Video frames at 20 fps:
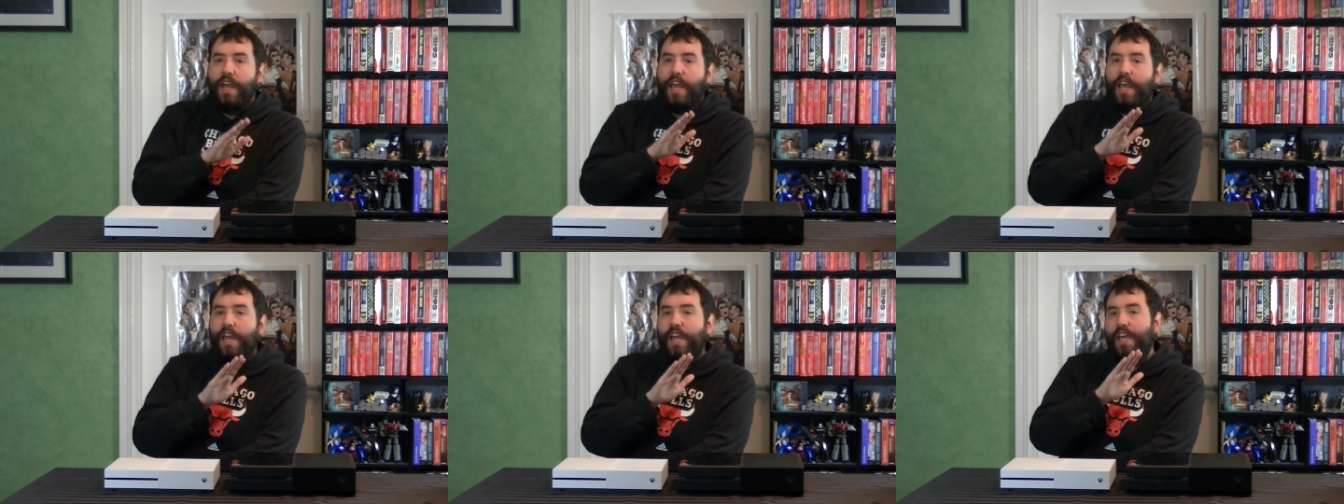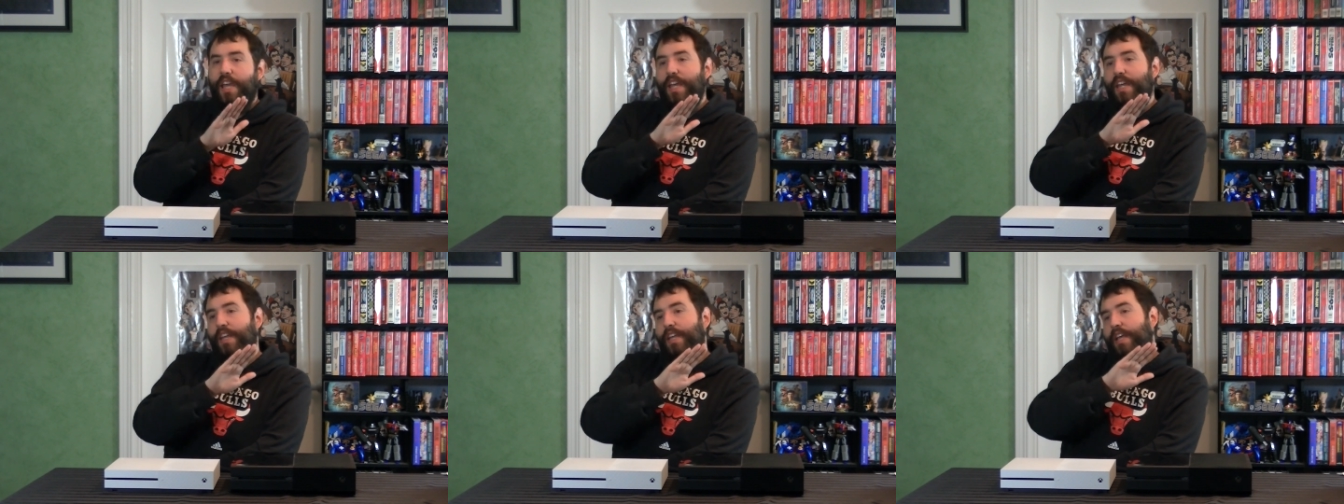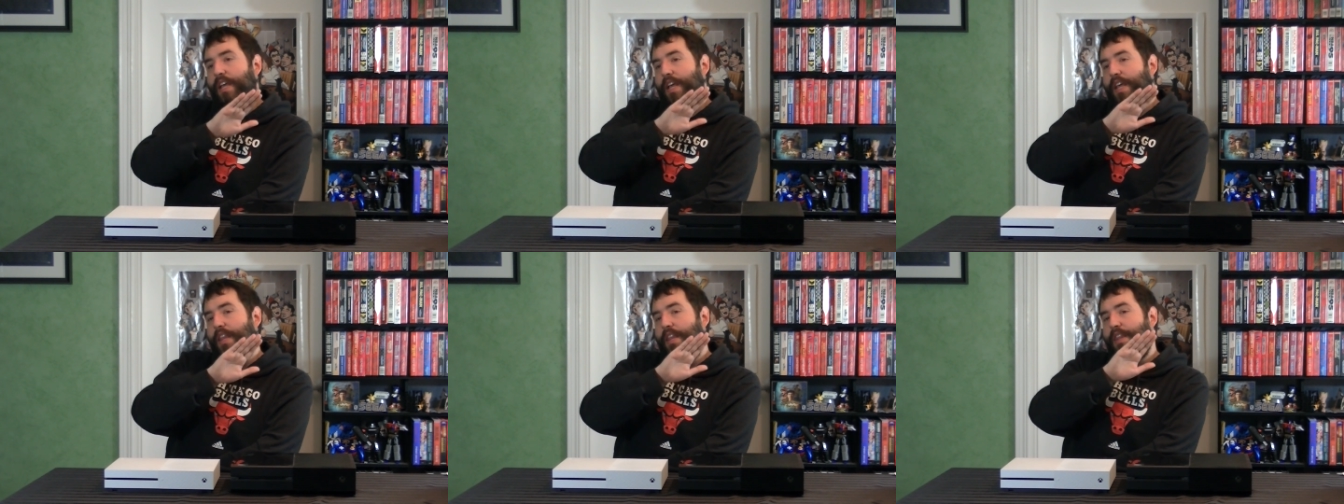
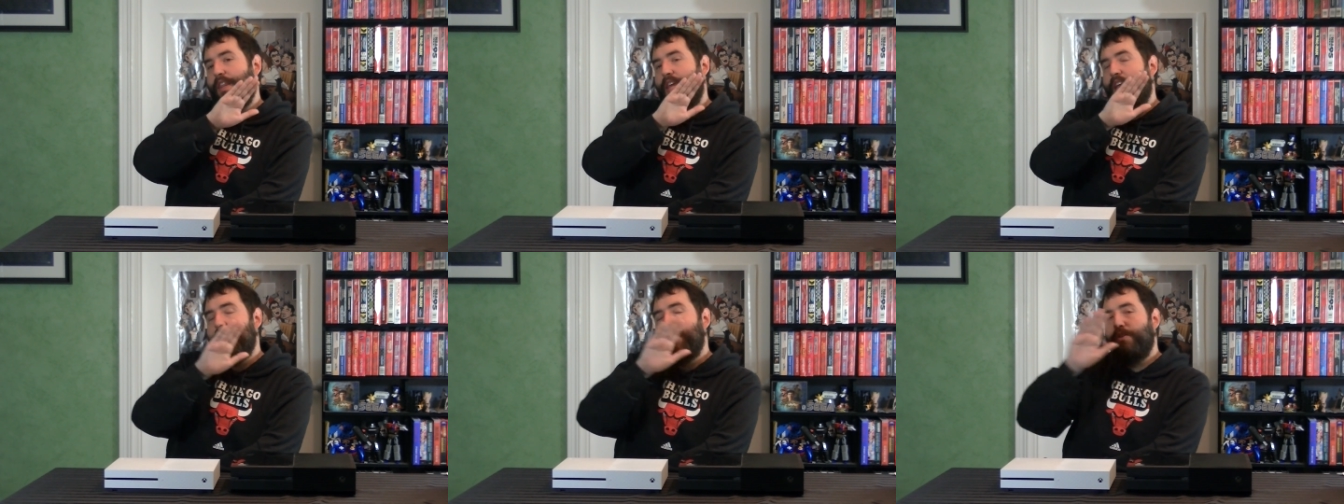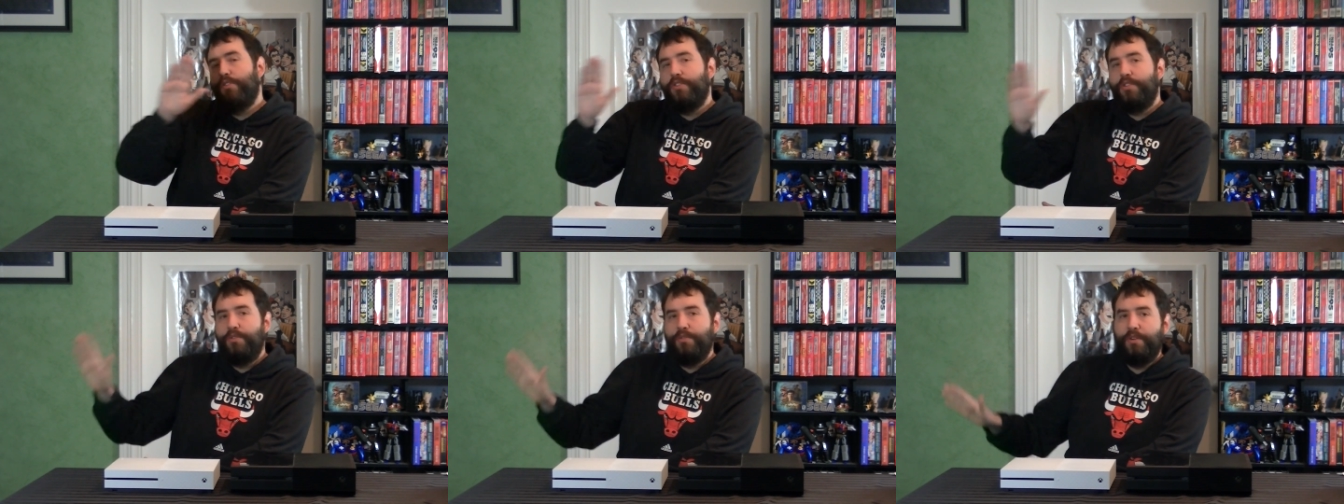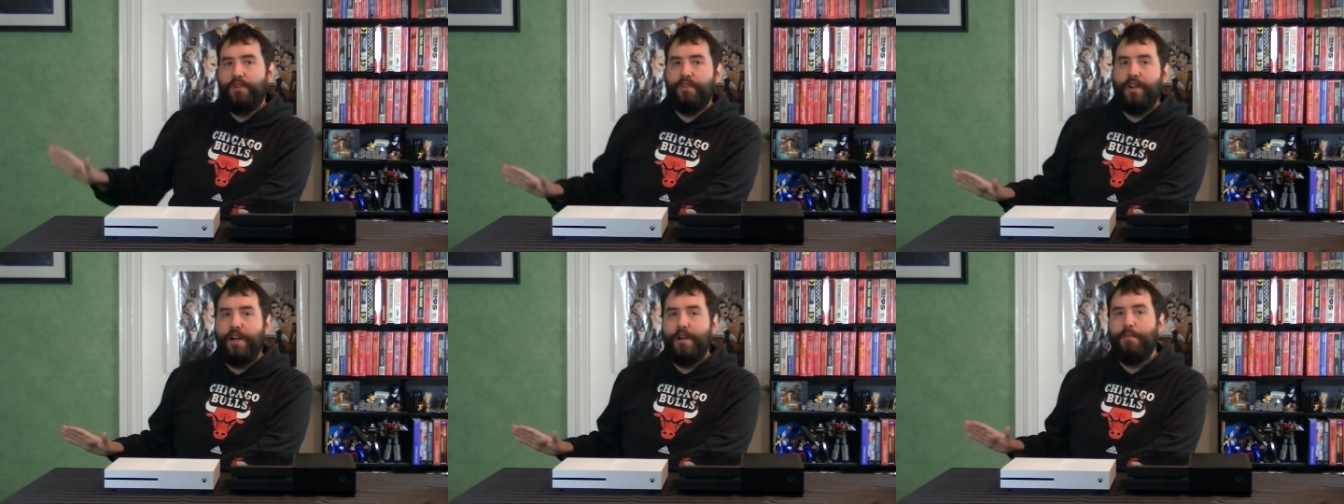And that goes to
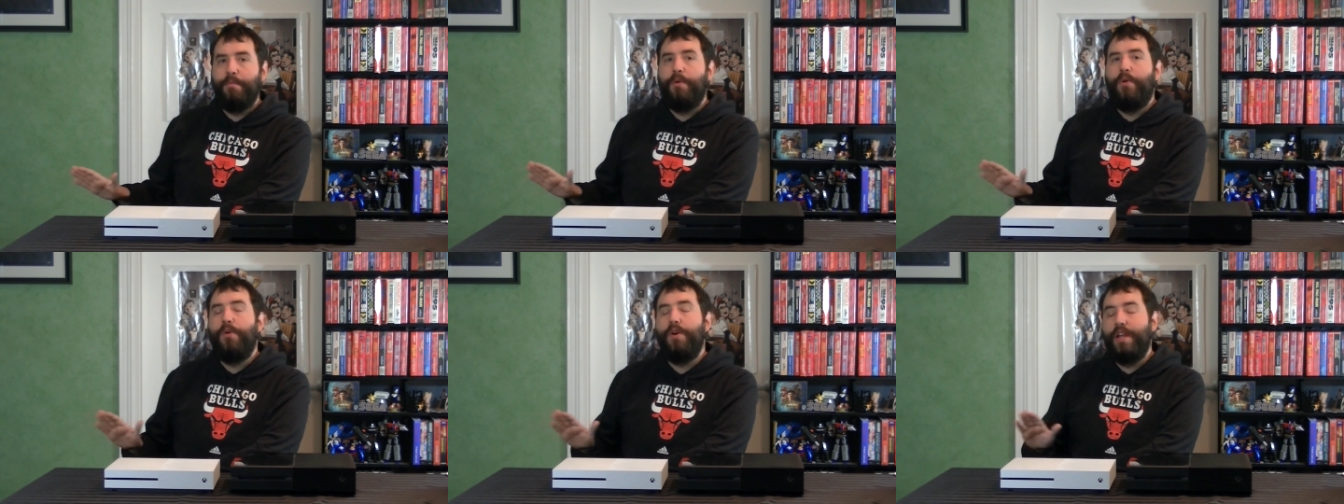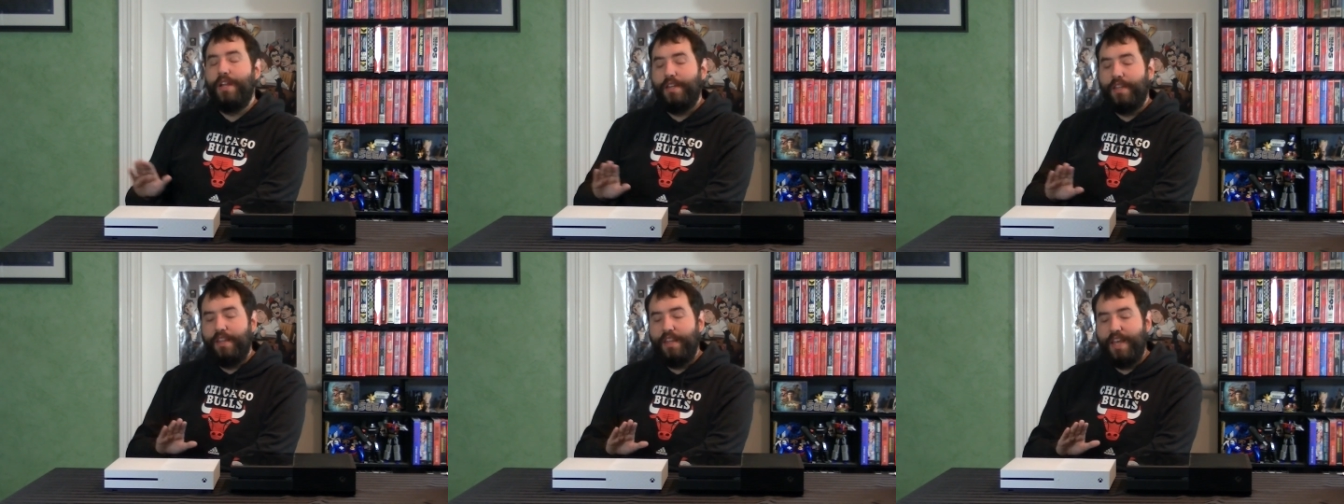a greater point